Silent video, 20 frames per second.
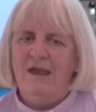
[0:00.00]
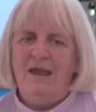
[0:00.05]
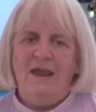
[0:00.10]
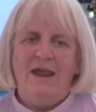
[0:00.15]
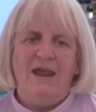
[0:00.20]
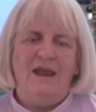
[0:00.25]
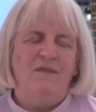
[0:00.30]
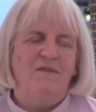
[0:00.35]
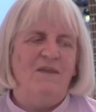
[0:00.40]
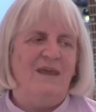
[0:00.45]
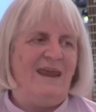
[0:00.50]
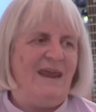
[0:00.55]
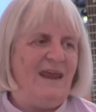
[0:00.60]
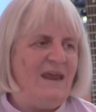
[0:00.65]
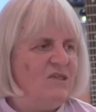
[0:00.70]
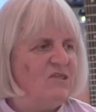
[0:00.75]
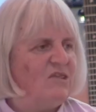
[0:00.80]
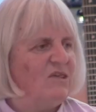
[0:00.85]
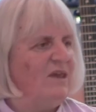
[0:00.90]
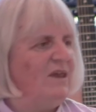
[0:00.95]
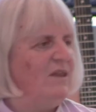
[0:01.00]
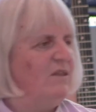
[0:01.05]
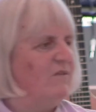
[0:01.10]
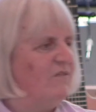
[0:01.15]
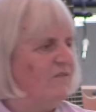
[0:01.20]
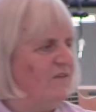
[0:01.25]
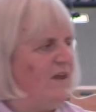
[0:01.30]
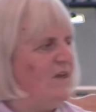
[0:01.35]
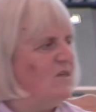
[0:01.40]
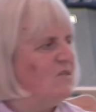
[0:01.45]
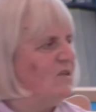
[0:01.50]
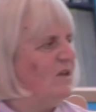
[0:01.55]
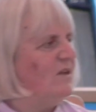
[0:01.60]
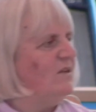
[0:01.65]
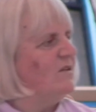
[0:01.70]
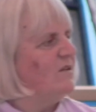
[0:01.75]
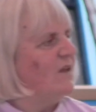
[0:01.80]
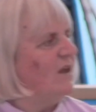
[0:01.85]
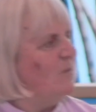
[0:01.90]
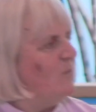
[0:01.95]
in the eating, the feasting,
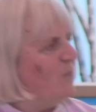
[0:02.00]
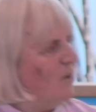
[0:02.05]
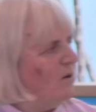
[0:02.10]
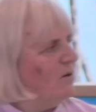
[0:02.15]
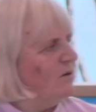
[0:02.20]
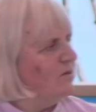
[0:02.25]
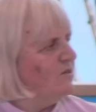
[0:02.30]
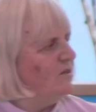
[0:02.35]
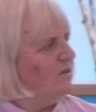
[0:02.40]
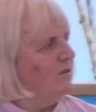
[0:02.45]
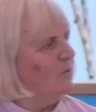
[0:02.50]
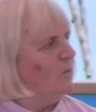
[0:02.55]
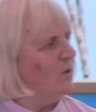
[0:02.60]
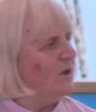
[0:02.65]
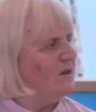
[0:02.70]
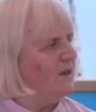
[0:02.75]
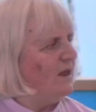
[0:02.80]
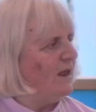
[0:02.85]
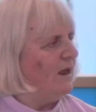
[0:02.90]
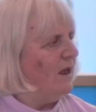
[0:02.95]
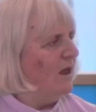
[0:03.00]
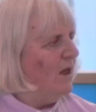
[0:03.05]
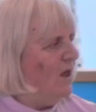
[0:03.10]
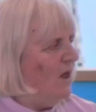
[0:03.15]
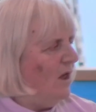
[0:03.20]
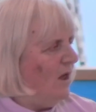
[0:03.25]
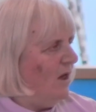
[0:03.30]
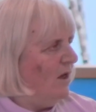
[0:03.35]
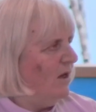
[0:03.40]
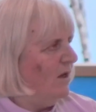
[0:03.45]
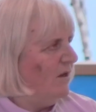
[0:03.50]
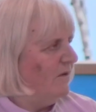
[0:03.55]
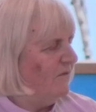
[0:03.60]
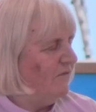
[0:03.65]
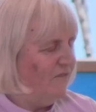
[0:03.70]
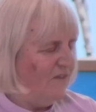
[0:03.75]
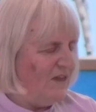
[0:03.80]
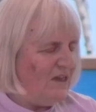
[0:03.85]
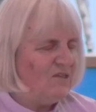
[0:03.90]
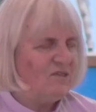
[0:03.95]
to take part in the wedding
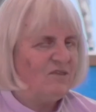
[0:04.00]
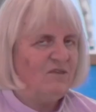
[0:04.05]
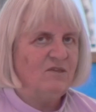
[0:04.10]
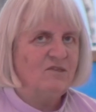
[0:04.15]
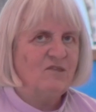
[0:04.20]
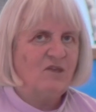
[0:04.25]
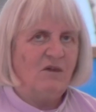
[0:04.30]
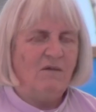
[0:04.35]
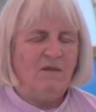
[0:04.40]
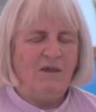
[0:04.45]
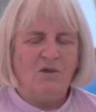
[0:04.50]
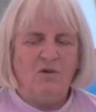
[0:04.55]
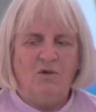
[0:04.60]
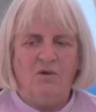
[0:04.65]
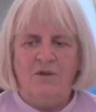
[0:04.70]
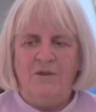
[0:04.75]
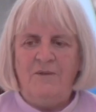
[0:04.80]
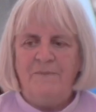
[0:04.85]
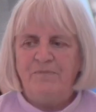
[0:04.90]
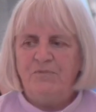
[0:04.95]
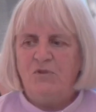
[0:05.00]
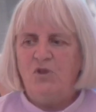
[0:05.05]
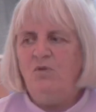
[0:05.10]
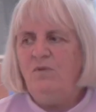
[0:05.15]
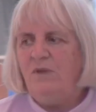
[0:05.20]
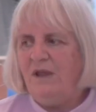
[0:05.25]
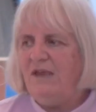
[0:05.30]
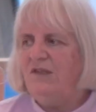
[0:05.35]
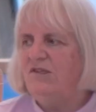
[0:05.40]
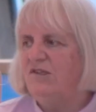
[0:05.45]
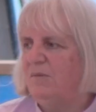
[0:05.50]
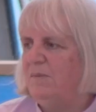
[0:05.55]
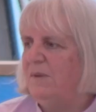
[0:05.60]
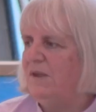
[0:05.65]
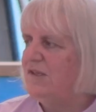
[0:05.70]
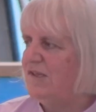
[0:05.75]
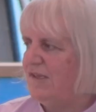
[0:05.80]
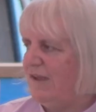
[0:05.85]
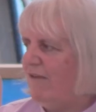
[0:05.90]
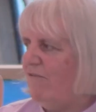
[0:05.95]
feast that's going on, you need to be
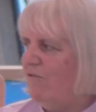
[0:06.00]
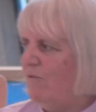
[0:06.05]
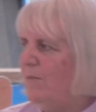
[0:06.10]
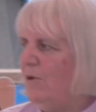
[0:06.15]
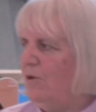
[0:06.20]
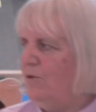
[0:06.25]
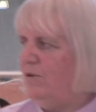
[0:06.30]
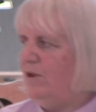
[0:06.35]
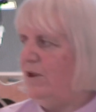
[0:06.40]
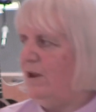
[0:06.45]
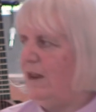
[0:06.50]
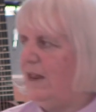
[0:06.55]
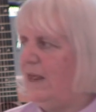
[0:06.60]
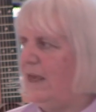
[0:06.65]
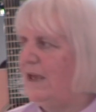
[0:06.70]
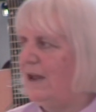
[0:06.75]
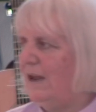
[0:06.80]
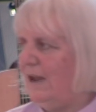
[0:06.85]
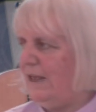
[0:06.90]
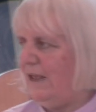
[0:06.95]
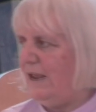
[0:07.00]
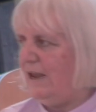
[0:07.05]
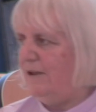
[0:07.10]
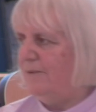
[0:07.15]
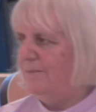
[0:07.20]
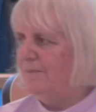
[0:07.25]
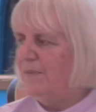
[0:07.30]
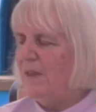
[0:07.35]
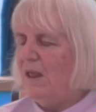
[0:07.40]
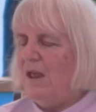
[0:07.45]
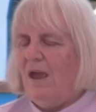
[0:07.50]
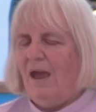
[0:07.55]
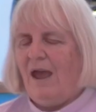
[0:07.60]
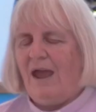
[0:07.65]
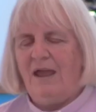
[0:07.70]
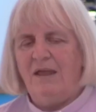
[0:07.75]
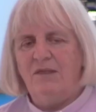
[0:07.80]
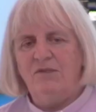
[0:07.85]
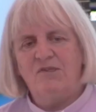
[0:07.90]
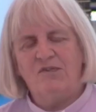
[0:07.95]
ceremonially clean.
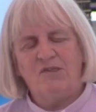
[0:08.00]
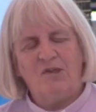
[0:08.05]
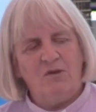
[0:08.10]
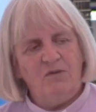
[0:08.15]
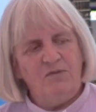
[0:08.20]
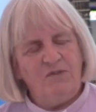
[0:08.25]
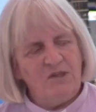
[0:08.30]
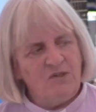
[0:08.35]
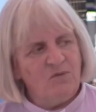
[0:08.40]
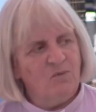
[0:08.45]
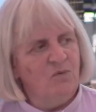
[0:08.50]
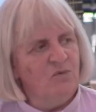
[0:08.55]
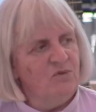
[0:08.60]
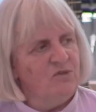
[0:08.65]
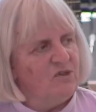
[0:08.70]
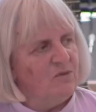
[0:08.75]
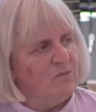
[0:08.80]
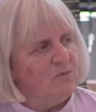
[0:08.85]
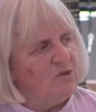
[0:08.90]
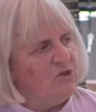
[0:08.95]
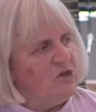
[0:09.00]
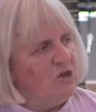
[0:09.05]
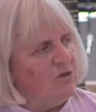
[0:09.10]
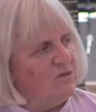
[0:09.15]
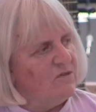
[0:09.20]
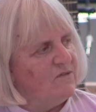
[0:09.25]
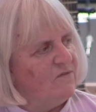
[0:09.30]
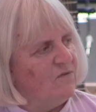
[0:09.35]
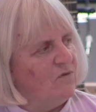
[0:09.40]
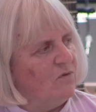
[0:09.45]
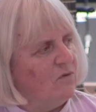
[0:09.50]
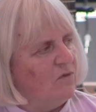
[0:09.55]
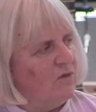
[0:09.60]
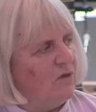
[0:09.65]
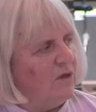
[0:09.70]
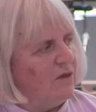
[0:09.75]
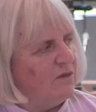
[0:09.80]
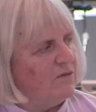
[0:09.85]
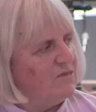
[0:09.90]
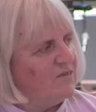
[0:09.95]
And so this water was used for
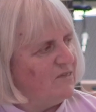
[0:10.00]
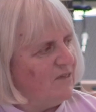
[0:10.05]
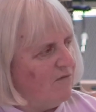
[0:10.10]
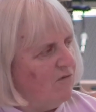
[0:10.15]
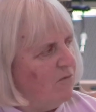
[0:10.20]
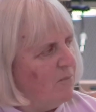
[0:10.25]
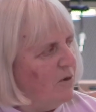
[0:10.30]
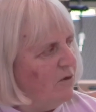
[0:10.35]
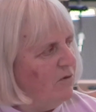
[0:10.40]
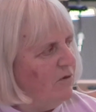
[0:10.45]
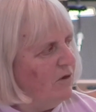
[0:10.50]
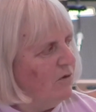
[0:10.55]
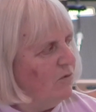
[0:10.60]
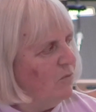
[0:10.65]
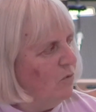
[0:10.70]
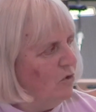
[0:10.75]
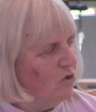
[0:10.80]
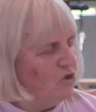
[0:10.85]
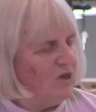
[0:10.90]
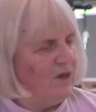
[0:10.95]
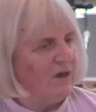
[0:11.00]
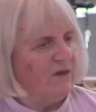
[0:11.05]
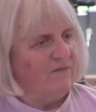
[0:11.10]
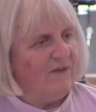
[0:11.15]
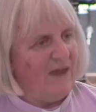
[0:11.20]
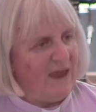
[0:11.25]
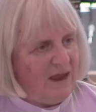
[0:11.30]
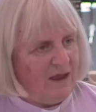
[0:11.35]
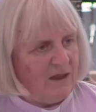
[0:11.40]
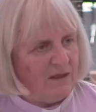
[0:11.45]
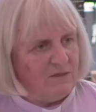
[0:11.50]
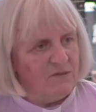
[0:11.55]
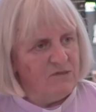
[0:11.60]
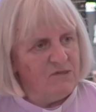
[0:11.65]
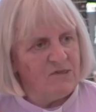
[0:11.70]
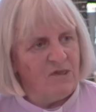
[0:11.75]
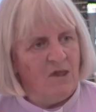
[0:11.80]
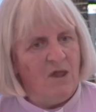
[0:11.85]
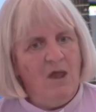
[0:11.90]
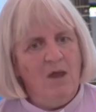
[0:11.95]
the ceremonial washing of
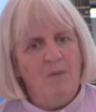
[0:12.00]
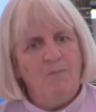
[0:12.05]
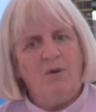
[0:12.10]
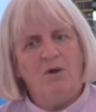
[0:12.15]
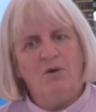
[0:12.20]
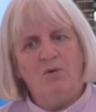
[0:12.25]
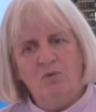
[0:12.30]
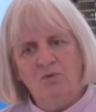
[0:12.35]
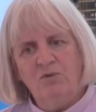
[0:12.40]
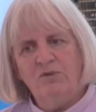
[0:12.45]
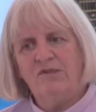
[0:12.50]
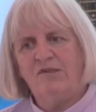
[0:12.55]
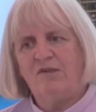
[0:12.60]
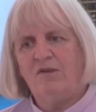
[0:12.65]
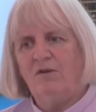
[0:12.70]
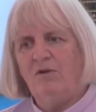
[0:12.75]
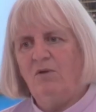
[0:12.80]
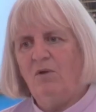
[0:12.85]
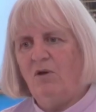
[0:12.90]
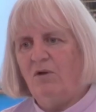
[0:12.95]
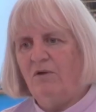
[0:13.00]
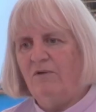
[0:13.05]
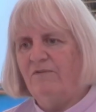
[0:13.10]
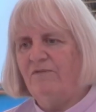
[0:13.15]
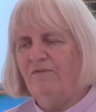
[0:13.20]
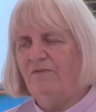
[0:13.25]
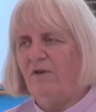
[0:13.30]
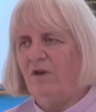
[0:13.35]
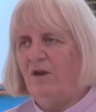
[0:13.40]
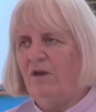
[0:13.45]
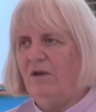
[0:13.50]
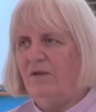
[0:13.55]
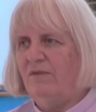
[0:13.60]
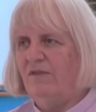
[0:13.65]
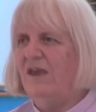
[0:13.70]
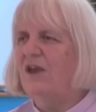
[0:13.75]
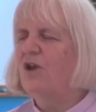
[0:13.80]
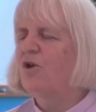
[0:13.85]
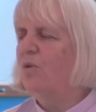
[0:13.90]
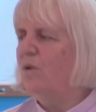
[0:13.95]
hands, but also of the
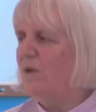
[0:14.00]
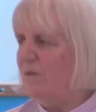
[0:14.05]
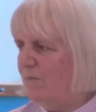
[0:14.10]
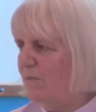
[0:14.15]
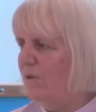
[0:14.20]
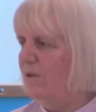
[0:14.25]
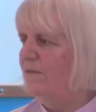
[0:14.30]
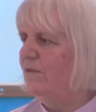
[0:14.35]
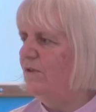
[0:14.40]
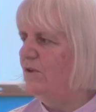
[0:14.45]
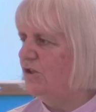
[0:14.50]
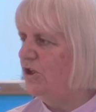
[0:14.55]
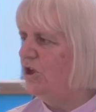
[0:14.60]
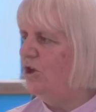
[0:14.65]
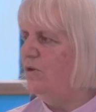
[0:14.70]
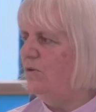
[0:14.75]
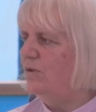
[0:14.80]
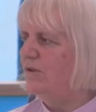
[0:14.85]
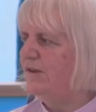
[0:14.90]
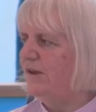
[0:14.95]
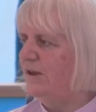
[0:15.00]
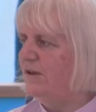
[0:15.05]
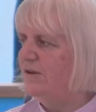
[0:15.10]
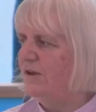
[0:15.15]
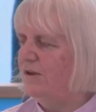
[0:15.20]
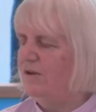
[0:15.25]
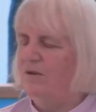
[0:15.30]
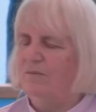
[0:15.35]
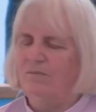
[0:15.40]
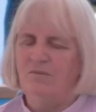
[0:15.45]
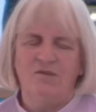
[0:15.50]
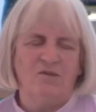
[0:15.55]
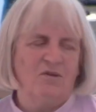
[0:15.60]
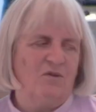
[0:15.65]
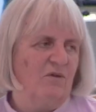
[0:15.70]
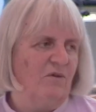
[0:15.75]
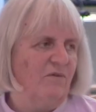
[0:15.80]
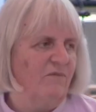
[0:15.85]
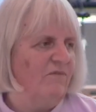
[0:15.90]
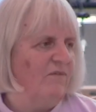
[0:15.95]
equipment that's used in terms
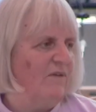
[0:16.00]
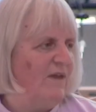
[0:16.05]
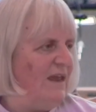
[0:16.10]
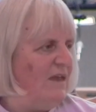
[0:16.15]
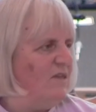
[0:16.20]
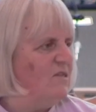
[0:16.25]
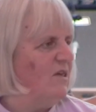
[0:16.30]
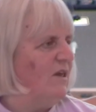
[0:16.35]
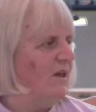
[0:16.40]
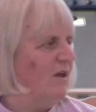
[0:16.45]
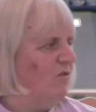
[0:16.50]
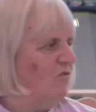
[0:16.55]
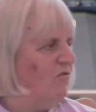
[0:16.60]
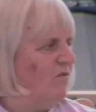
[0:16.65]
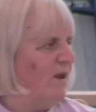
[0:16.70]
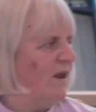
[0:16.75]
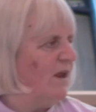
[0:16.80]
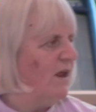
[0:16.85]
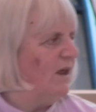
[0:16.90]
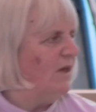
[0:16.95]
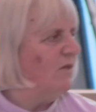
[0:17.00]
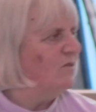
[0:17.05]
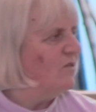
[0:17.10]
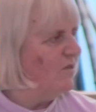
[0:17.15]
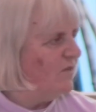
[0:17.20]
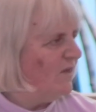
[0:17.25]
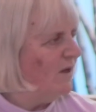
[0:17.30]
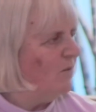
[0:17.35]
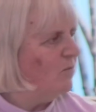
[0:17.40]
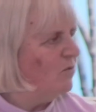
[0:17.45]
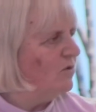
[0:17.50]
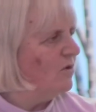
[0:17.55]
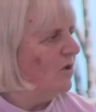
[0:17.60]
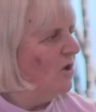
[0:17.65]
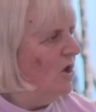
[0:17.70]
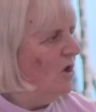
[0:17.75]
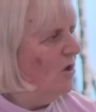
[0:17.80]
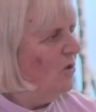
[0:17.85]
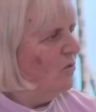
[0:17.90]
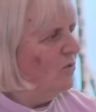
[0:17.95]
of eating and drinking. So that would
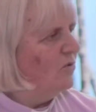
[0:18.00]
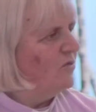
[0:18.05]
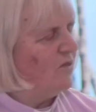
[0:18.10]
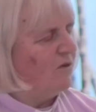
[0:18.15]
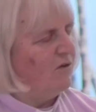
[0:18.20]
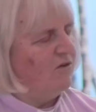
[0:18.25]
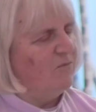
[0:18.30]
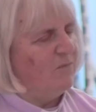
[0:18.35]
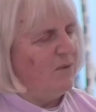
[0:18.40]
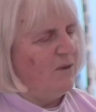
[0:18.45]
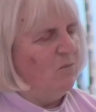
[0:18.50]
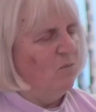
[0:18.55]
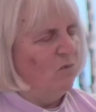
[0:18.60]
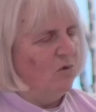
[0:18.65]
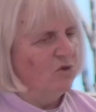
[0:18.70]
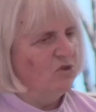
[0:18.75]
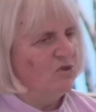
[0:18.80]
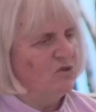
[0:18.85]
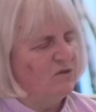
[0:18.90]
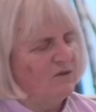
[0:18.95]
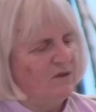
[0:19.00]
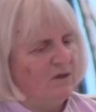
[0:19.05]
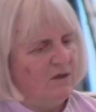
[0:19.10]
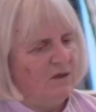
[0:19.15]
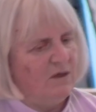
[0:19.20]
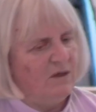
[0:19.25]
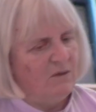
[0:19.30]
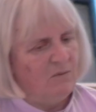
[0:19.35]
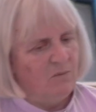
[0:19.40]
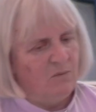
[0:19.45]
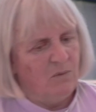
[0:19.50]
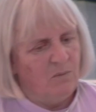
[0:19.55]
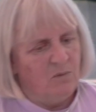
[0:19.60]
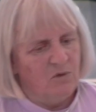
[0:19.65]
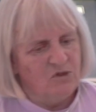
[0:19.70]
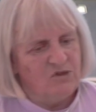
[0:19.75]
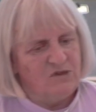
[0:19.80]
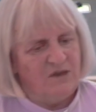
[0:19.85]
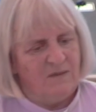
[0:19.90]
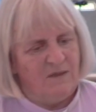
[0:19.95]
also have been washed
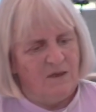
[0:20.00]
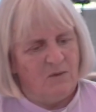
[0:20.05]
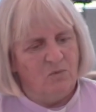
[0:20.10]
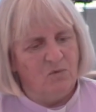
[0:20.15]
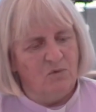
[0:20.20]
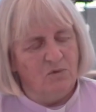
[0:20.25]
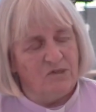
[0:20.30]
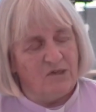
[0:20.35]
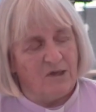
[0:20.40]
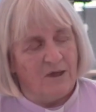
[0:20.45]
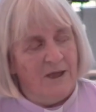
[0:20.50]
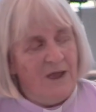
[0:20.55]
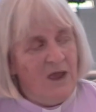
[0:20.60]
in that water.